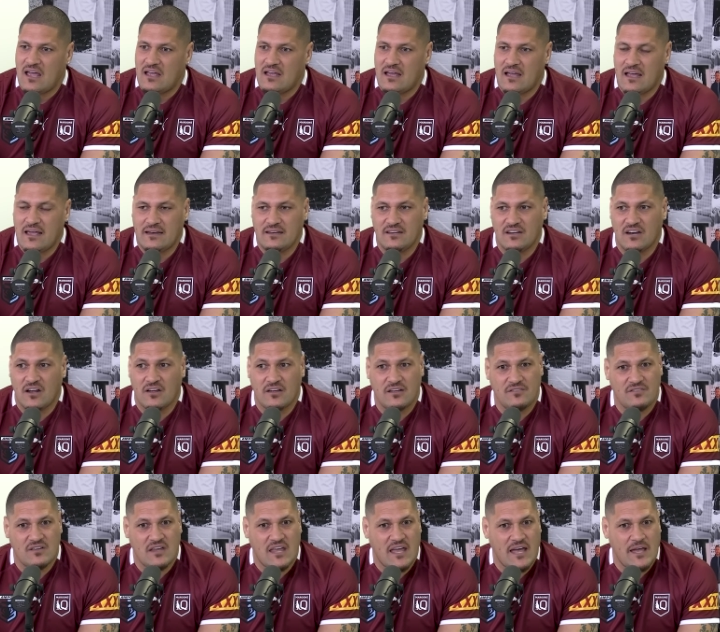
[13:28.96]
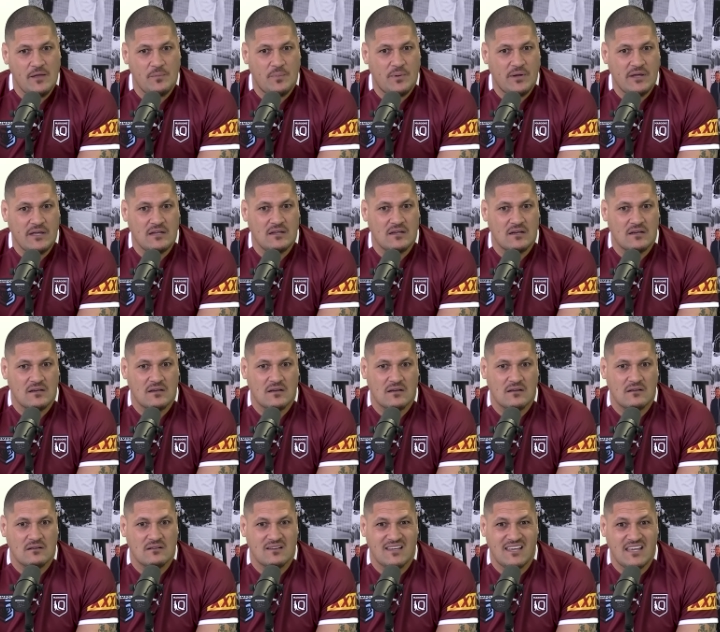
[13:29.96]
And, you know, even KP,
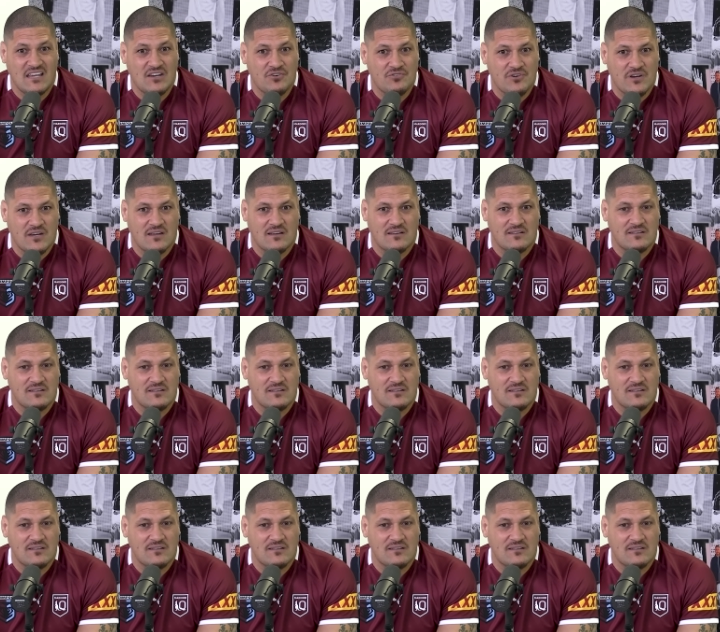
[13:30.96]
Kiri,